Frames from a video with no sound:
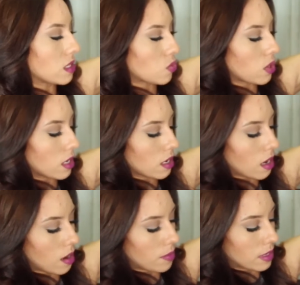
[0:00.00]
this one
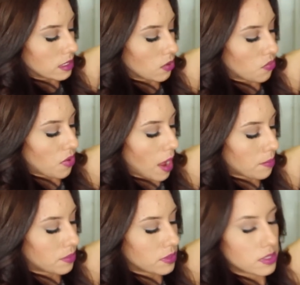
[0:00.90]
um, is a
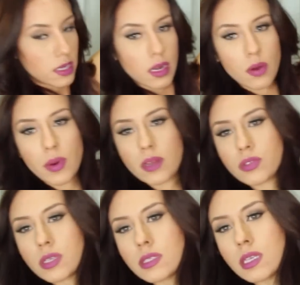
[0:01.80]
wrapped around
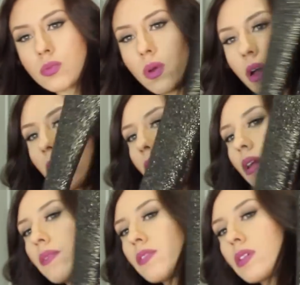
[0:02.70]
dress as well
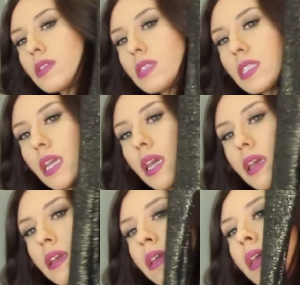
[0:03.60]
as you can see
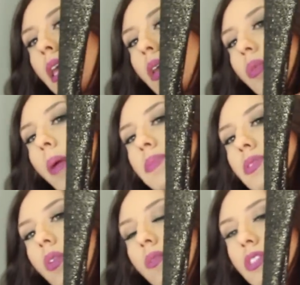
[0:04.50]
it it
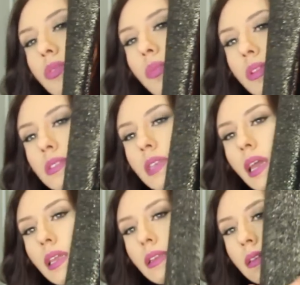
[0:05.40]
wraps over to one
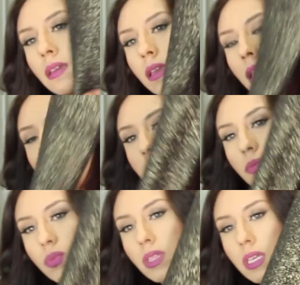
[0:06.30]
side
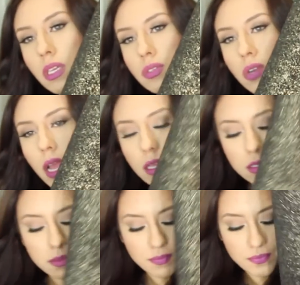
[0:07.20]
it's a really cute dress